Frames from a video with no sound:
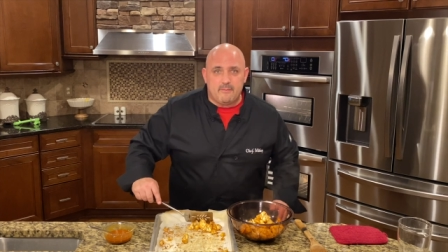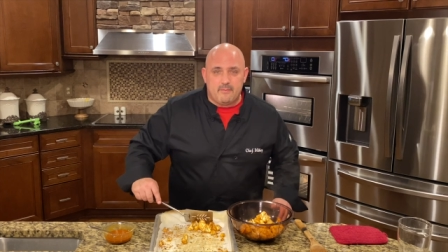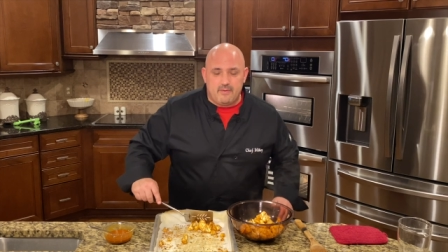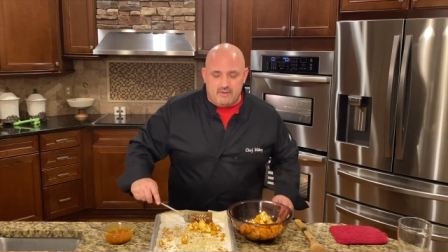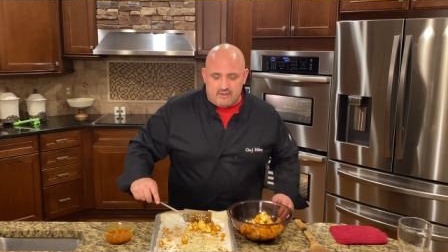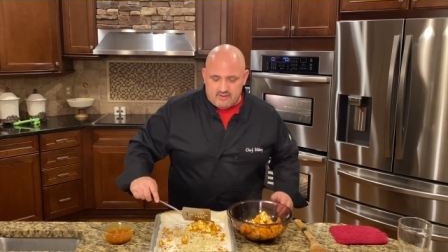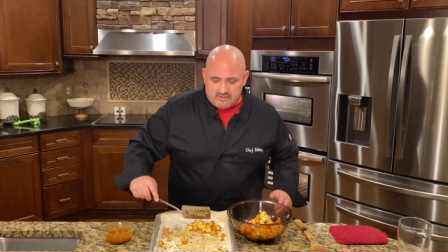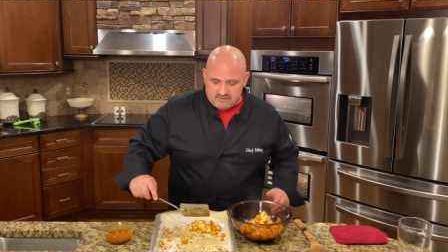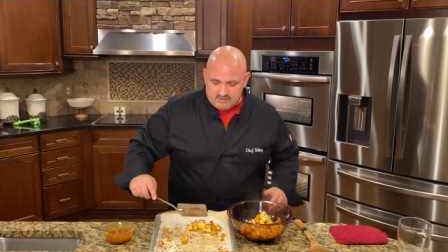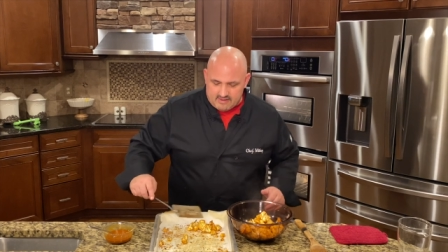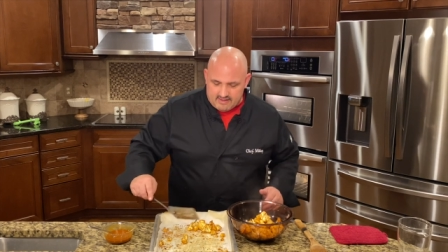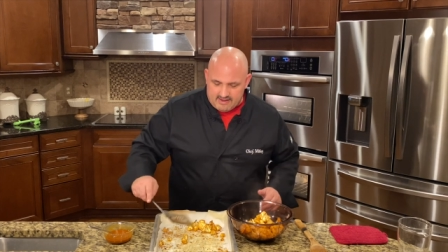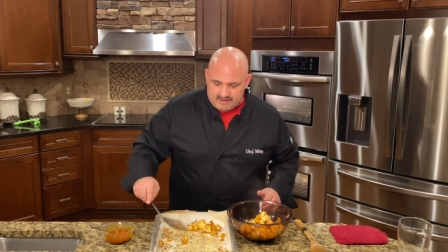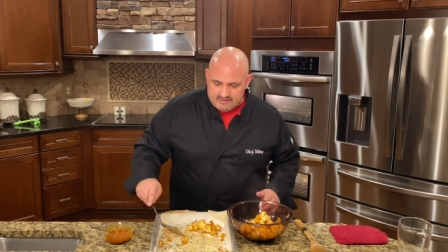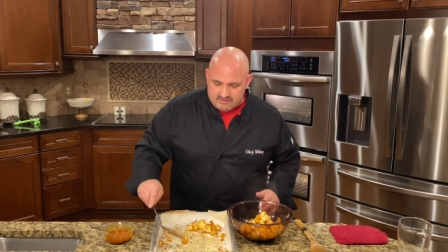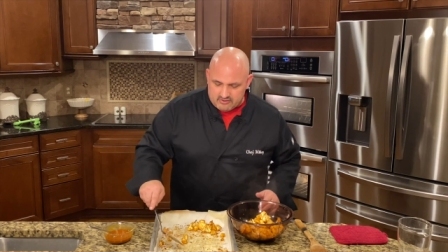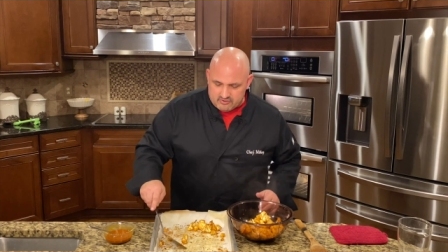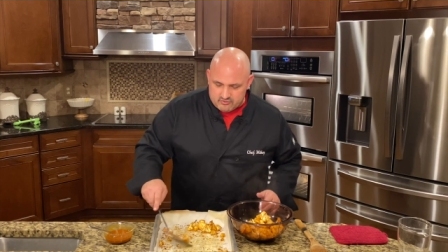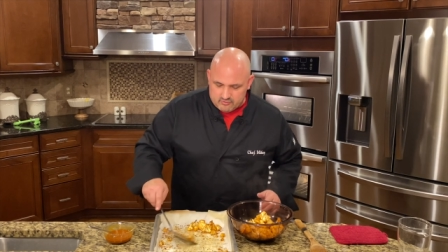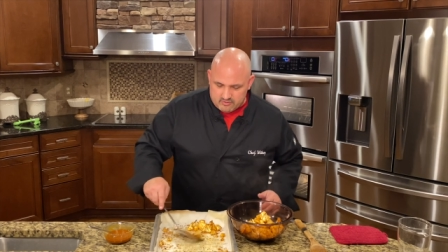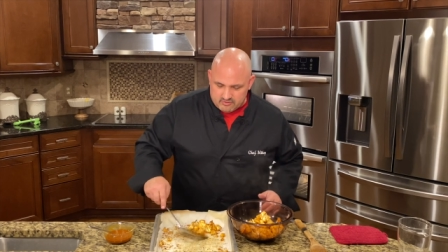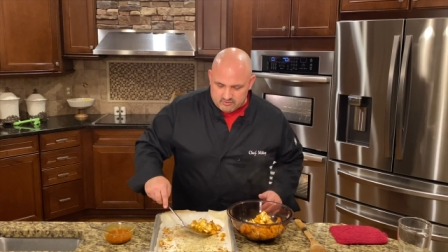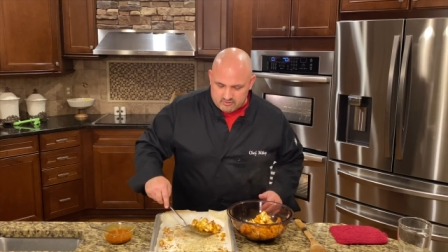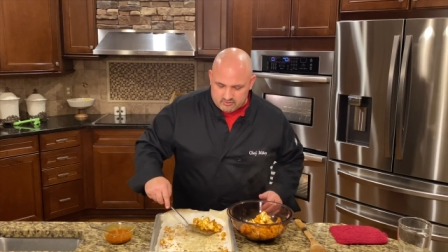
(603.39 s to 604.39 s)
because I like to
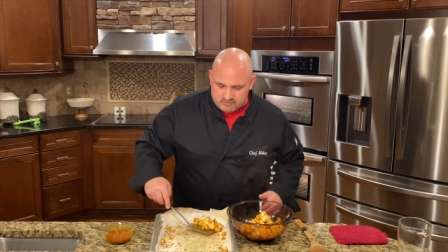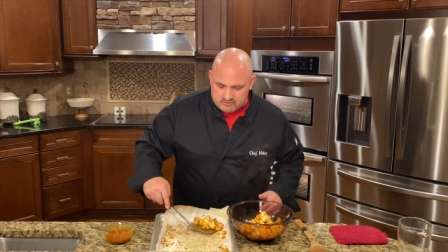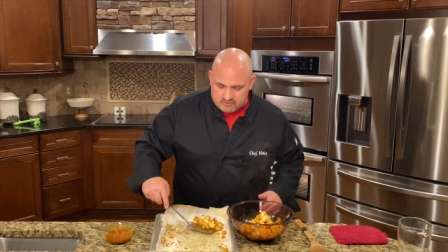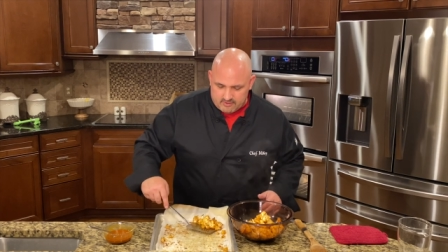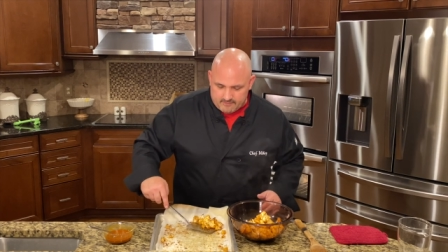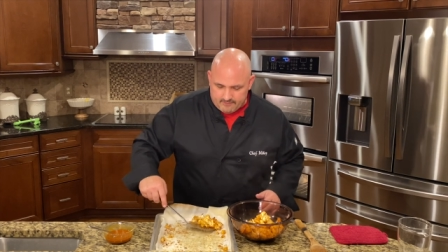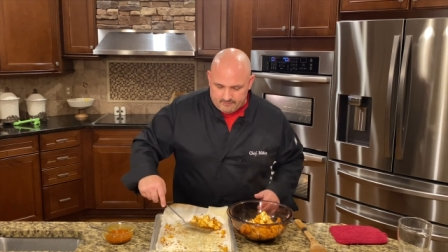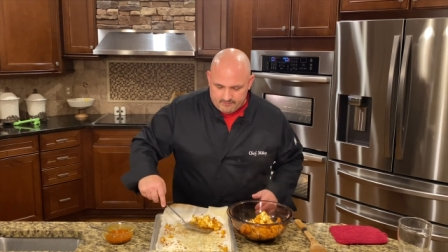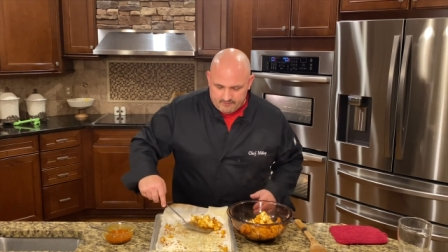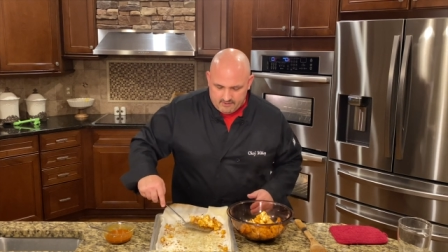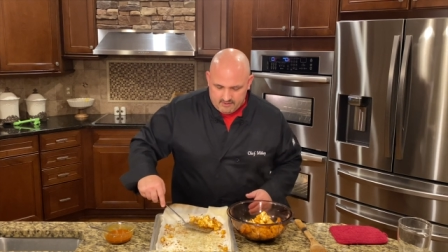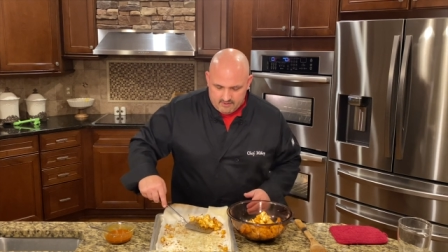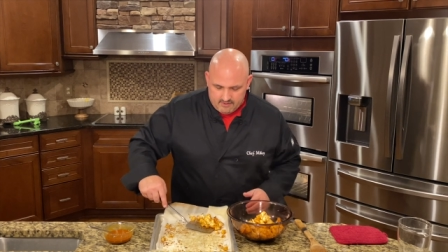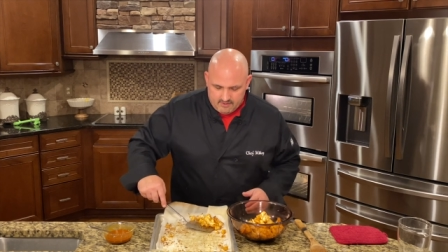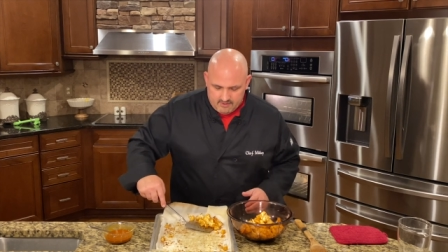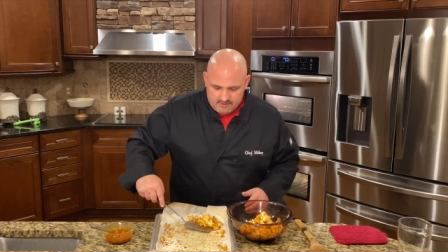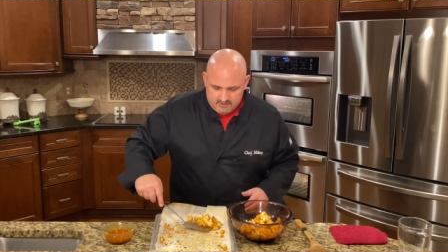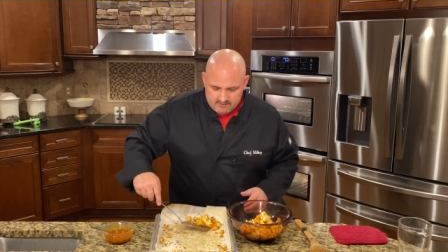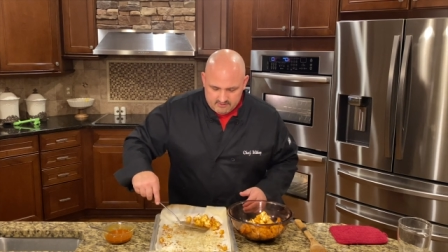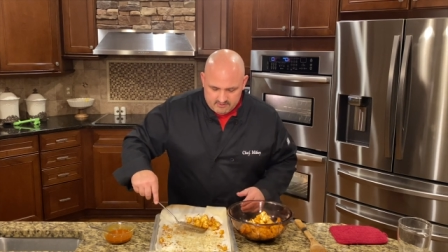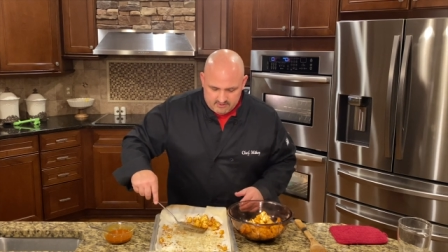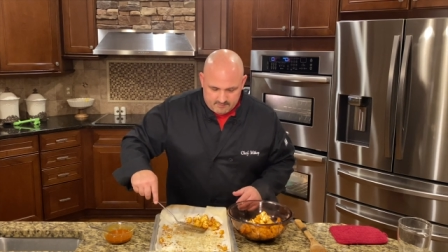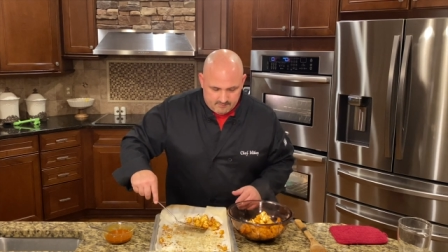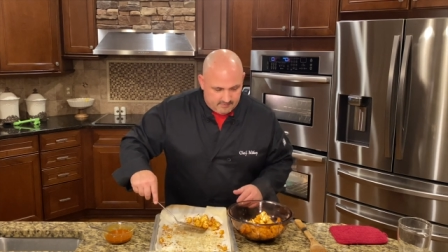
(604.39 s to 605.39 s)
drizzle some,
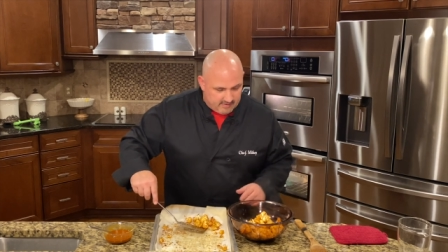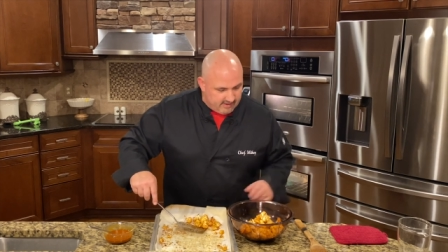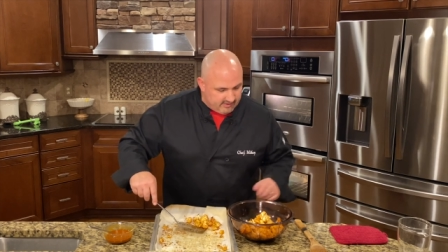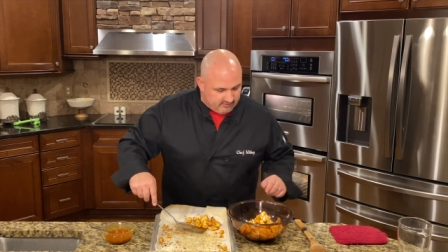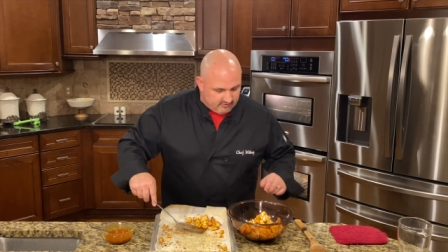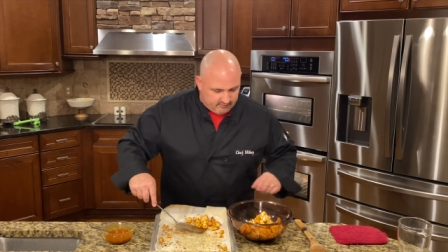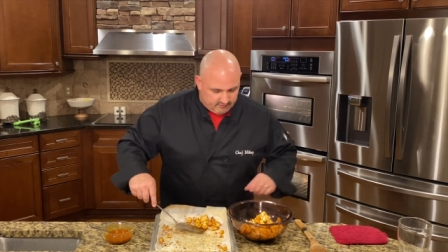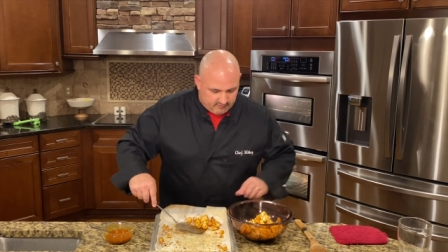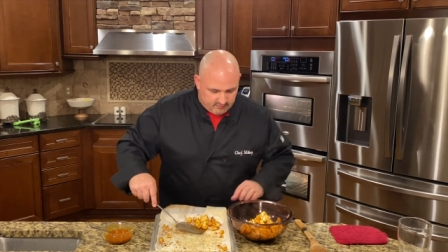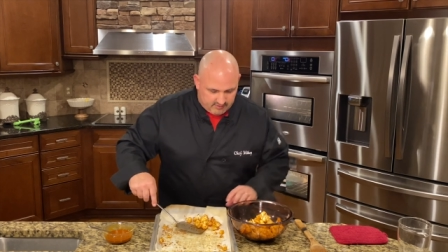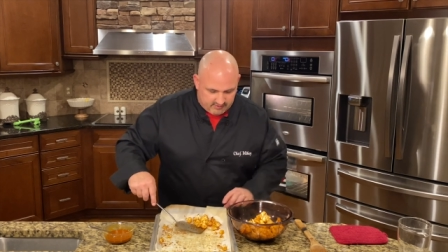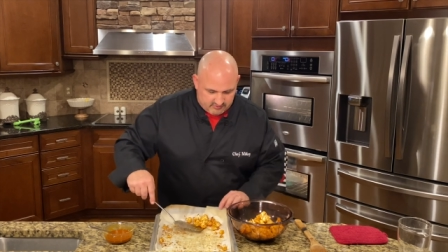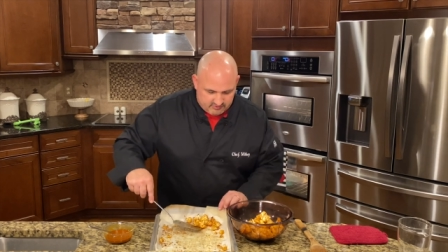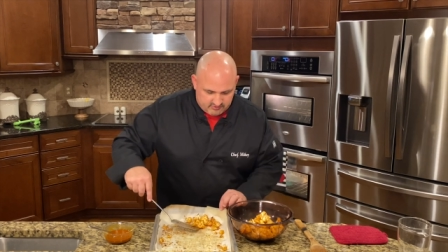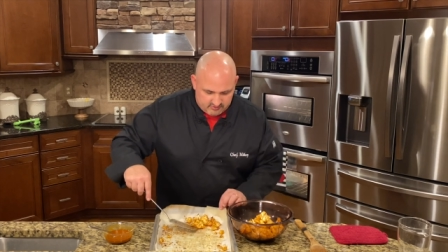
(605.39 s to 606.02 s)
some nice fresh